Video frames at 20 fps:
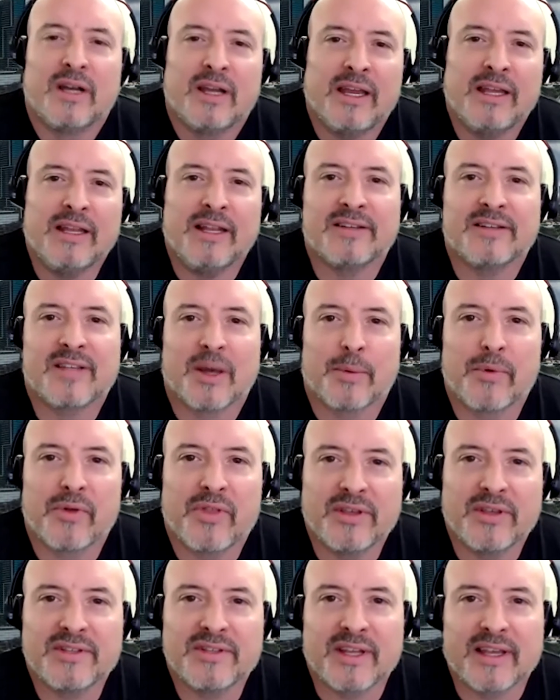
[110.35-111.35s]
He needs help with
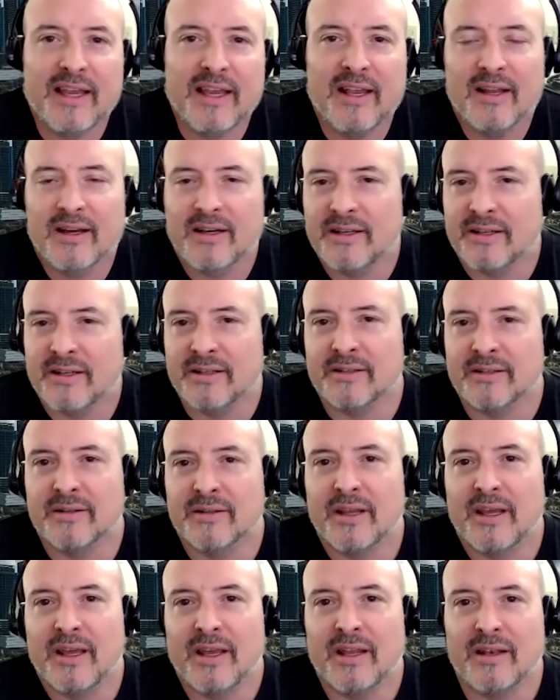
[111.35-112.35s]
his tequila, and
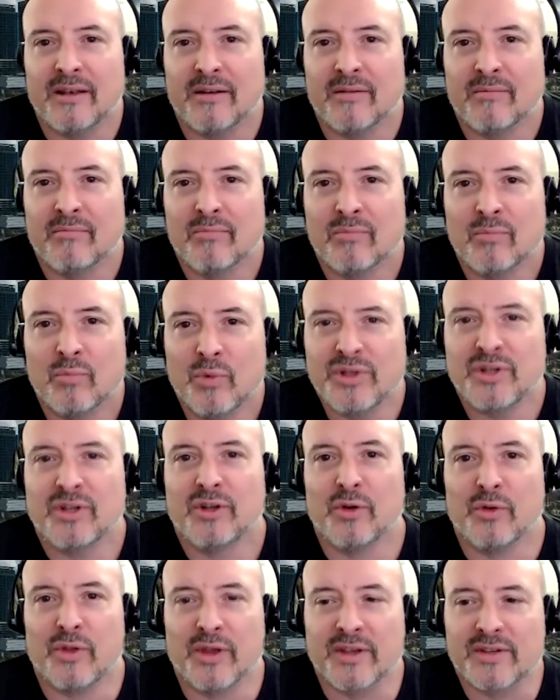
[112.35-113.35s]
and we should
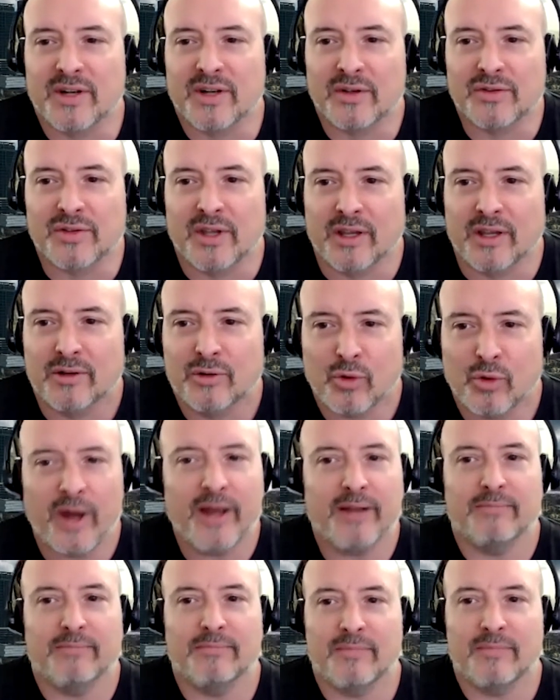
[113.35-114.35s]
do this." And I was like, "Great!